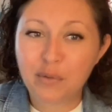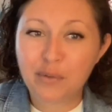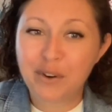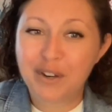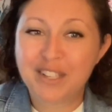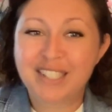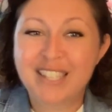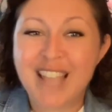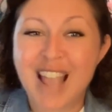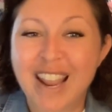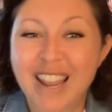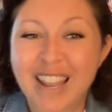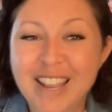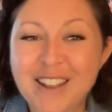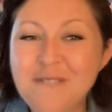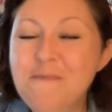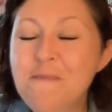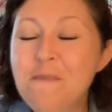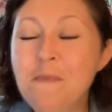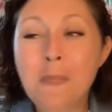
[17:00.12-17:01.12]
for a
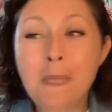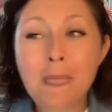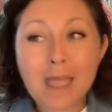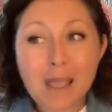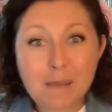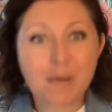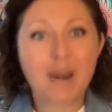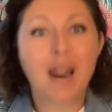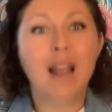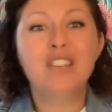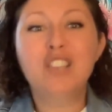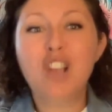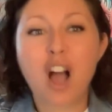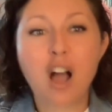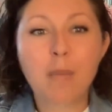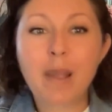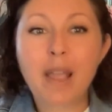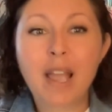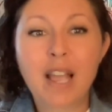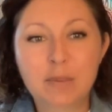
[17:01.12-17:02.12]
second, but I
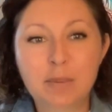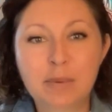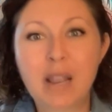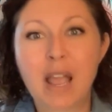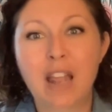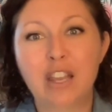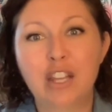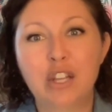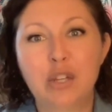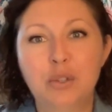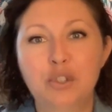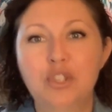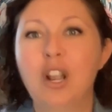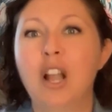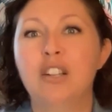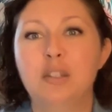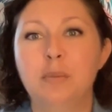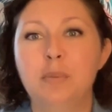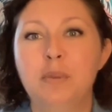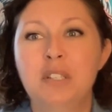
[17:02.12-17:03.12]
taught my husband how to use
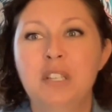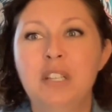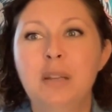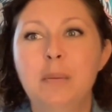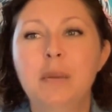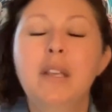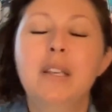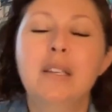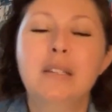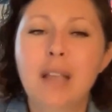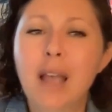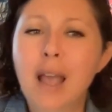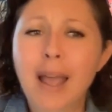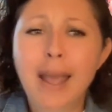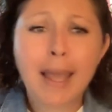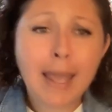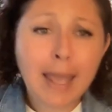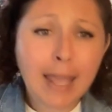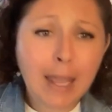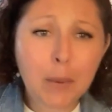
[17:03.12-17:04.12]
ChatGPT because
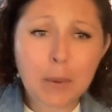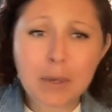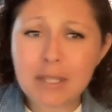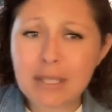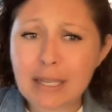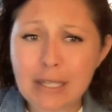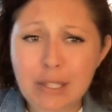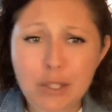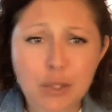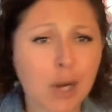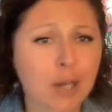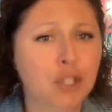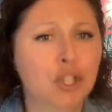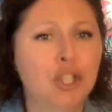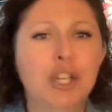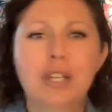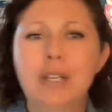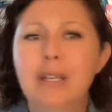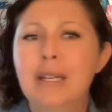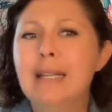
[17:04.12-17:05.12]
he works in construction.